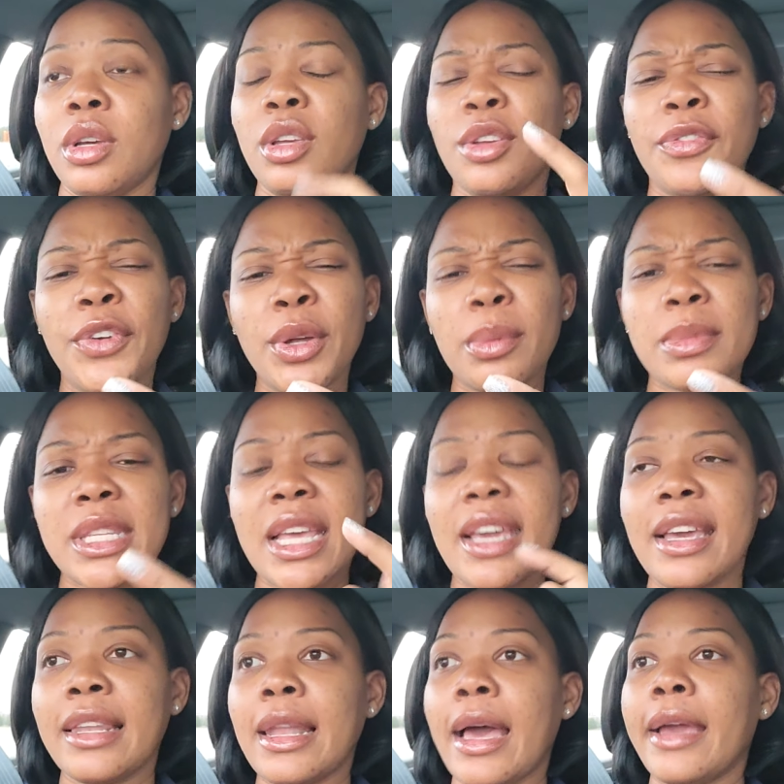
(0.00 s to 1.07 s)
You feel what I'm
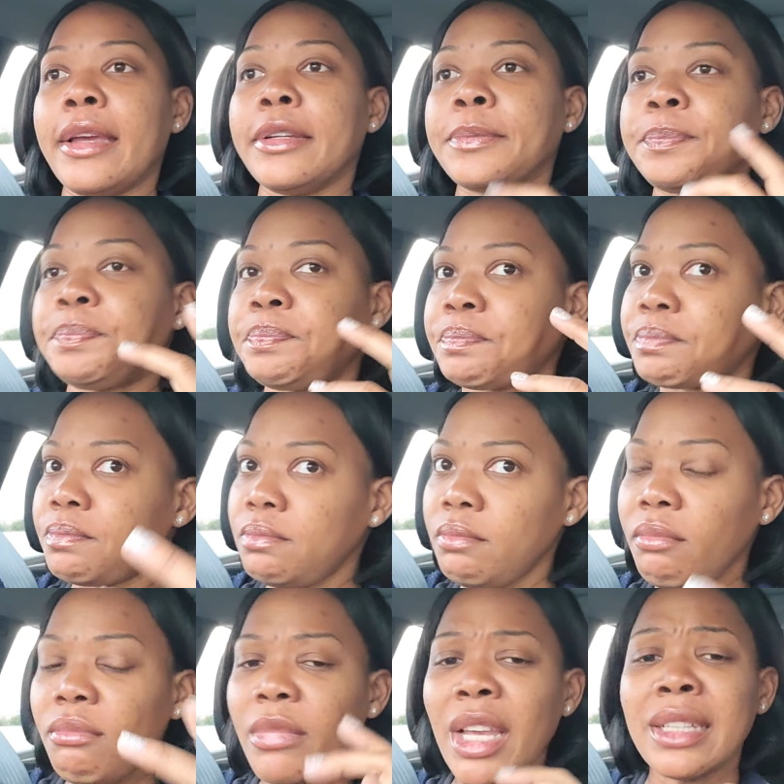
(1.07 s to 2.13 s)
saying? Like,
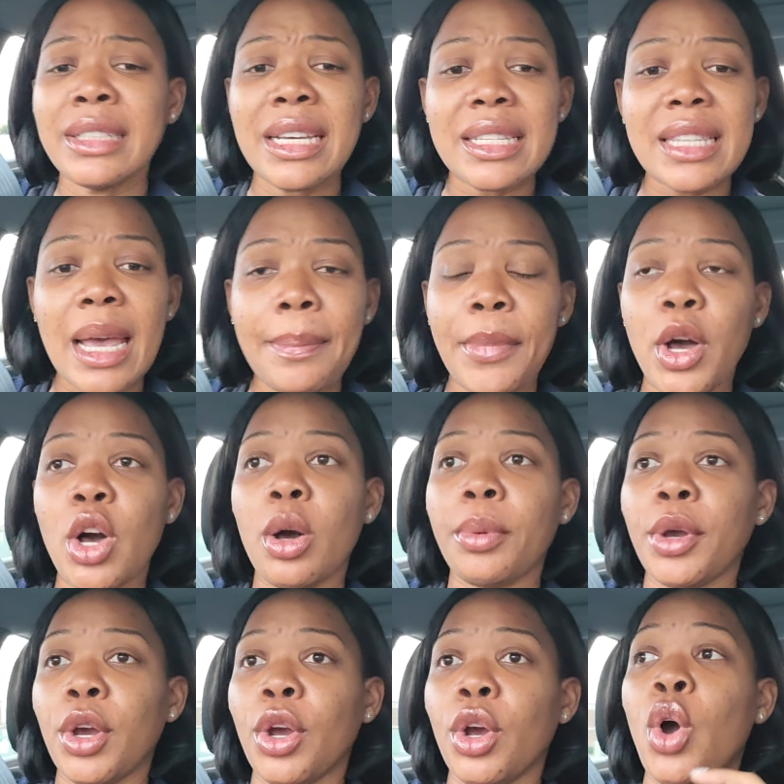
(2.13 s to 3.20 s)
that type of
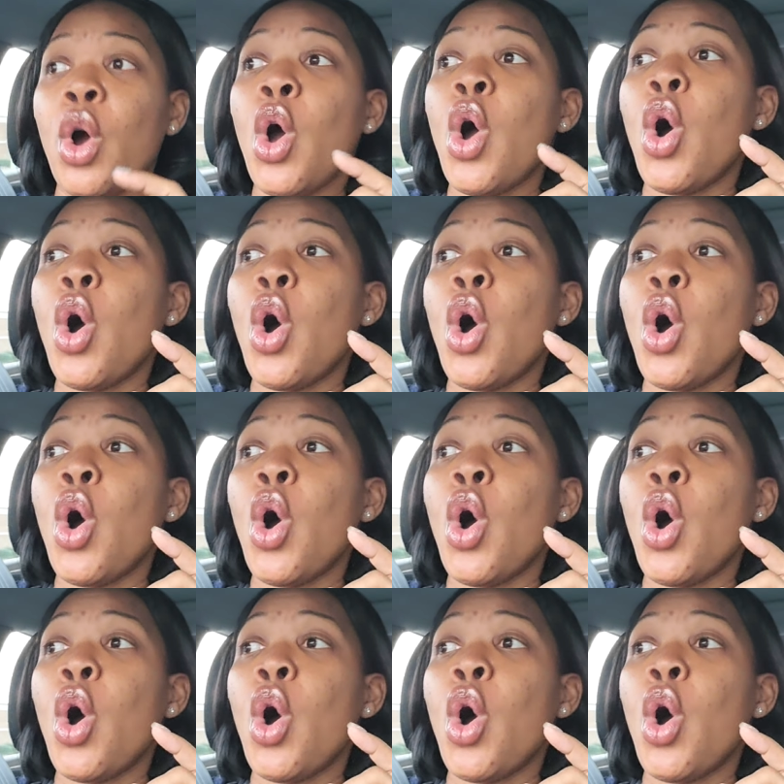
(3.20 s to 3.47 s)
homegirl.